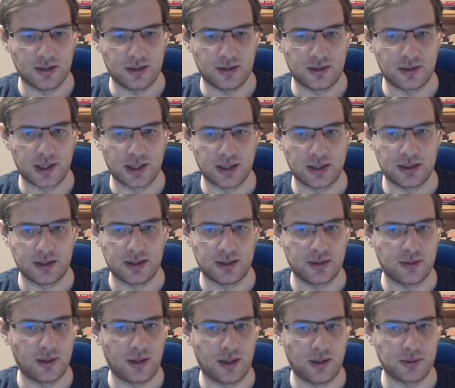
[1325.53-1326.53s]
again it
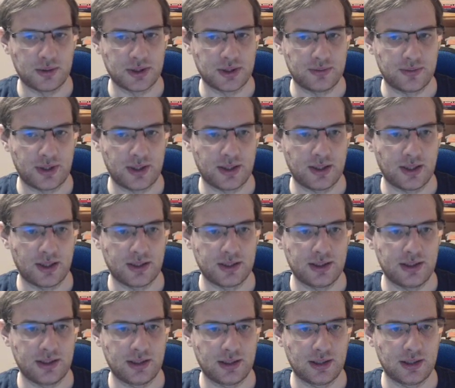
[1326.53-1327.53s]
allows a very
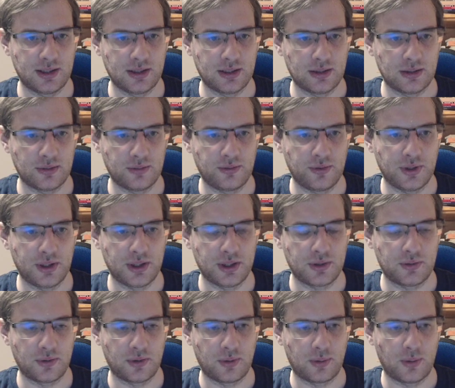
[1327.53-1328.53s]
nice finish
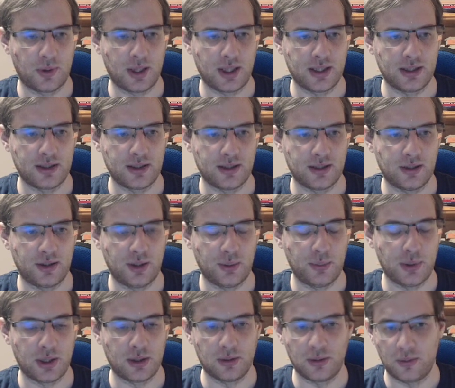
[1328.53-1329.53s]
for white, and the
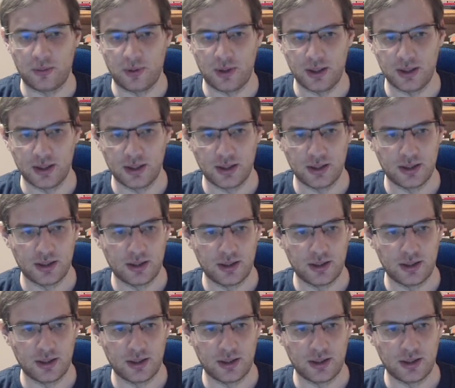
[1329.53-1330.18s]
typical one.